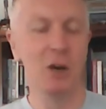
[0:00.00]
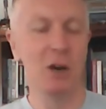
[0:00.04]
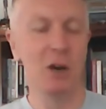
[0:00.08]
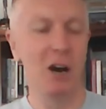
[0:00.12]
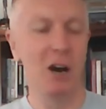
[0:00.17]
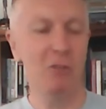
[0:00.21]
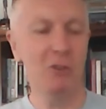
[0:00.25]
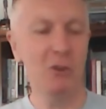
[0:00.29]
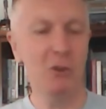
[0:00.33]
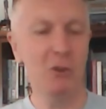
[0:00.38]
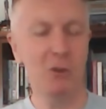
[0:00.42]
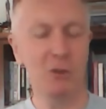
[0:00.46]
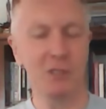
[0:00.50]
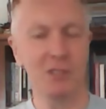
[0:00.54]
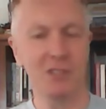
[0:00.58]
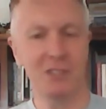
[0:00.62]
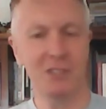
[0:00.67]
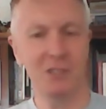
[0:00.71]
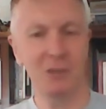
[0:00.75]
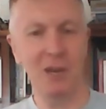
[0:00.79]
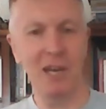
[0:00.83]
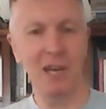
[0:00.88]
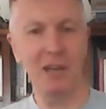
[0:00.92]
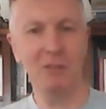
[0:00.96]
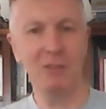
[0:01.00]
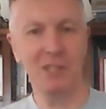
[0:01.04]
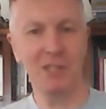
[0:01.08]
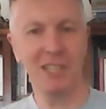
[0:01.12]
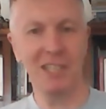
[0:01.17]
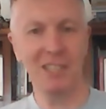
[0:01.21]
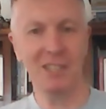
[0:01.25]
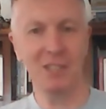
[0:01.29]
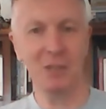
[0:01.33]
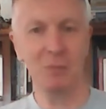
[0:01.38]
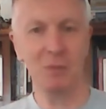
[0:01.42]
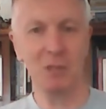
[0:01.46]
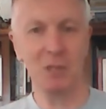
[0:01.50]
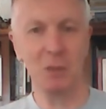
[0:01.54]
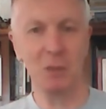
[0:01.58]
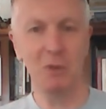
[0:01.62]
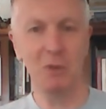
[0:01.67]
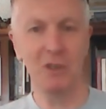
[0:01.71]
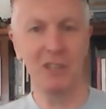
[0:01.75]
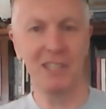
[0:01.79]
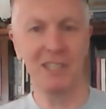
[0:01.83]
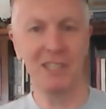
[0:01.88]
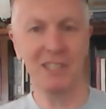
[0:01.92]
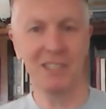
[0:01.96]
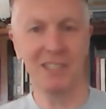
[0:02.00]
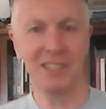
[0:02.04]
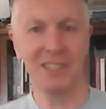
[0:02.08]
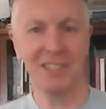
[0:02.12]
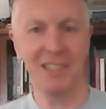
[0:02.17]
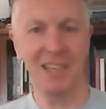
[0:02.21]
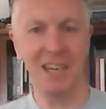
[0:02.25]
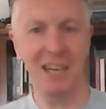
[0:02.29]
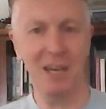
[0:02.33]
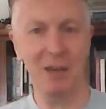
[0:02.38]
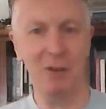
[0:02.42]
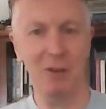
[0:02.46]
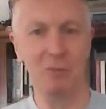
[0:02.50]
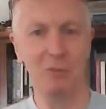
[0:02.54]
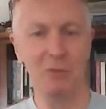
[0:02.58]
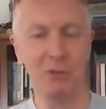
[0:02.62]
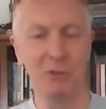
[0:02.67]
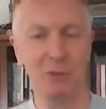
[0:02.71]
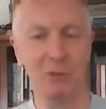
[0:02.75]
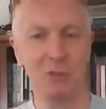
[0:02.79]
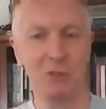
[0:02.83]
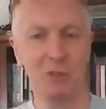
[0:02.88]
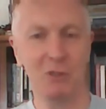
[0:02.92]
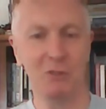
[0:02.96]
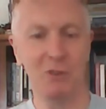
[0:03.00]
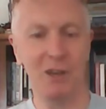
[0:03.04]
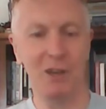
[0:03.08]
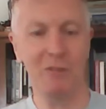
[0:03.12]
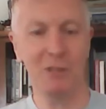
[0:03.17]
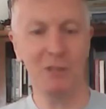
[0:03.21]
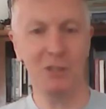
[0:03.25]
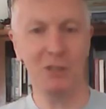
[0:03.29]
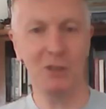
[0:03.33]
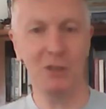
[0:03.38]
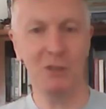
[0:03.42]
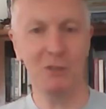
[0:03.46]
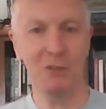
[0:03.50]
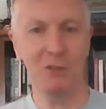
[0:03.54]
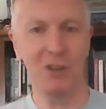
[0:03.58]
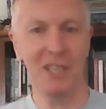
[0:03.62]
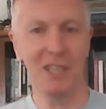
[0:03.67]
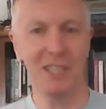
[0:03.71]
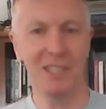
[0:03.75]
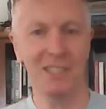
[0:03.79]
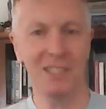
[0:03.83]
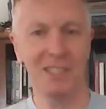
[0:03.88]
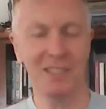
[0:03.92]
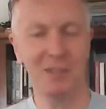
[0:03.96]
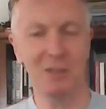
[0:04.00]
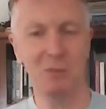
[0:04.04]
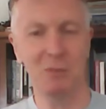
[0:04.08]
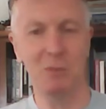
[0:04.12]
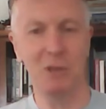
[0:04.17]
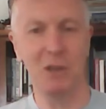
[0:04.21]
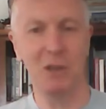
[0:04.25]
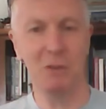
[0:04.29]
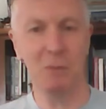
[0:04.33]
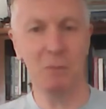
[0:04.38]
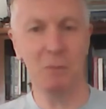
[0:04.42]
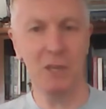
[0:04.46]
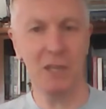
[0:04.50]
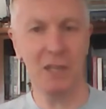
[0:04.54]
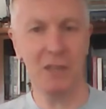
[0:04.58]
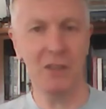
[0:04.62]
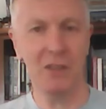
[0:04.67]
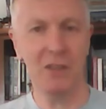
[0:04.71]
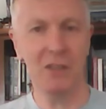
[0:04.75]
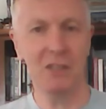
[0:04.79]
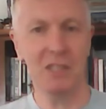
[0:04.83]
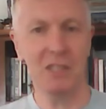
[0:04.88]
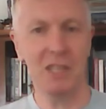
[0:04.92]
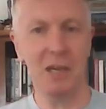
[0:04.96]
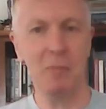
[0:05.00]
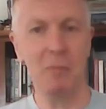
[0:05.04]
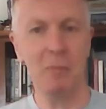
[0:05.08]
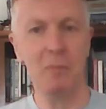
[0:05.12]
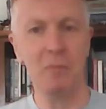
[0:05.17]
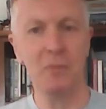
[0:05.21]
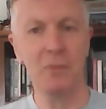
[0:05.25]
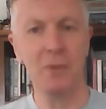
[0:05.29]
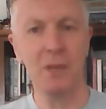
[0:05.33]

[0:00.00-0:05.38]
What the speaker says: Of course, you have to get some experience from surviving dogfights to be able to pick those up.